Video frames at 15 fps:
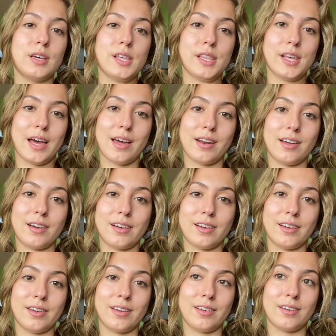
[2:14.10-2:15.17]
that
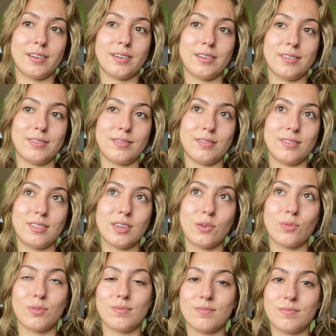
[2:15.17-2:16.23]
I
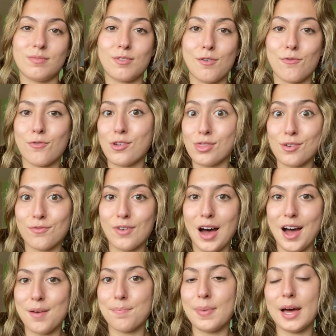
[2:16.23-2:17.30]
think would fit the
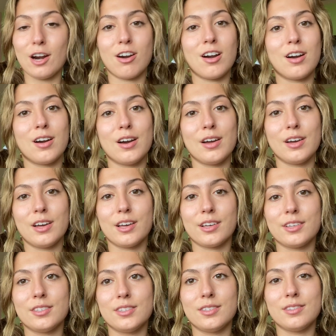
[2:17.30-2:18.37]
vibe better
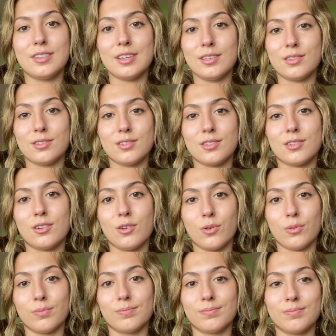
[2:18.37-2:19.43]
because these, you
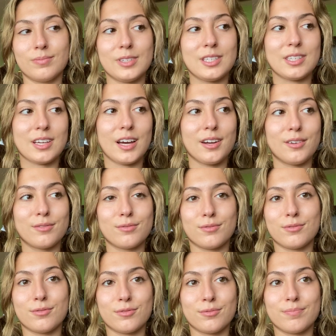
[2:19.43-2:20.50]
know, it's kind of
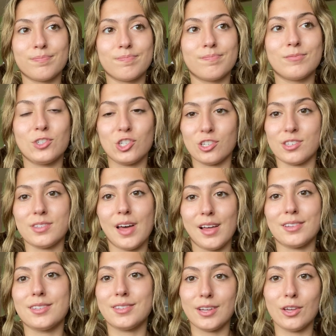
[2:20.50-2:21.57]
just
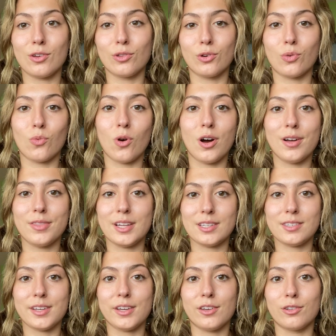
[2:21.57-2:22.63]
that singular one,
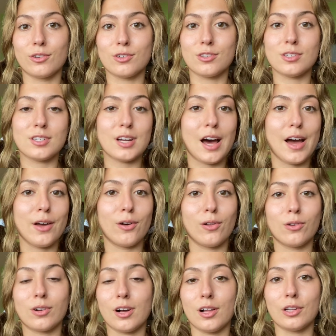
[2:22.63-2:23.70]
that singular
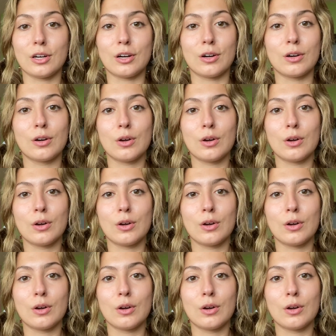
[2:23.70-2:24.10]
style, color,